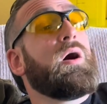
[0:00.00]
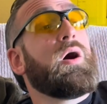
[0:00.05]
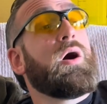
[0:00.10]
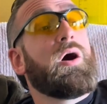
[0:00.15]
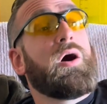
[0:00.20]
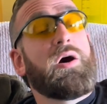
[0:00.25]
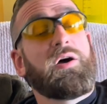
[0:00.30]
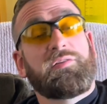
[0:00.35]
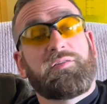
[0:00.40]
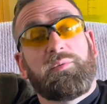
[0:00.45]

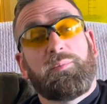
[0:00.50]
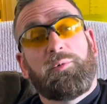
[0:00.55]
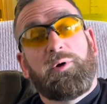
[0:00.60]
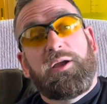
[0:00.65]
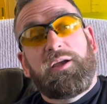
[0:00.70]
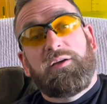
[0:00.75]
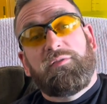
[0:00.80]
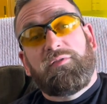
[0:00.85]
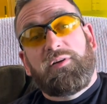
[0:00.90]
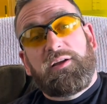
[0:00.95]
Awesome
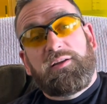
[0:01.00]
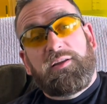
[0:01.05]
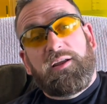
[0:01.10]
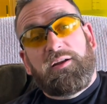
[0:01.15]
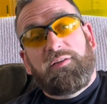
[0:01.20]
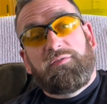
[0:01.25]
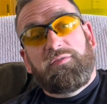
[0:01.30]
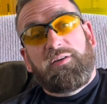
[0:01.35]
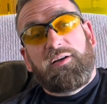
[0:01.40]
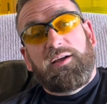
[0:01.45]
way of
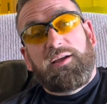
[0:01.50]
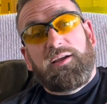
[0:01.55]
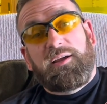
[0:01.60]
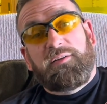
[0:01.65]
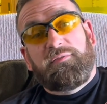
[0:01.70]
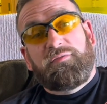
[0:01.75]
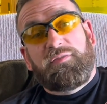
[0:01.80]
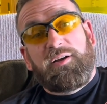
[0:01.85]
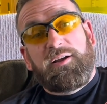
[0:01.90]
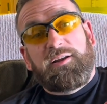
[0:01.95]
identifying
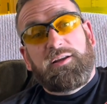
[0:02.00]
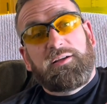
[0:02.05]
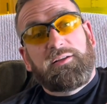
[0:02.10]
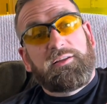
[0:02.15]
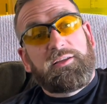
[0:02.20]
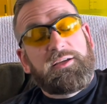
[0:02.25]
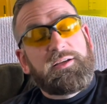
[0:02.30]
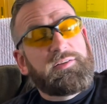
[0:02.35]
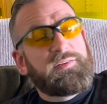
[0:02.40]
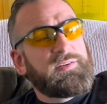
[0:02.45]
and finding
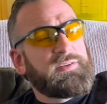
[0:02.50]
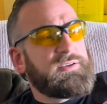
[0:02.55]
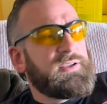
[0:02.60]
leaks.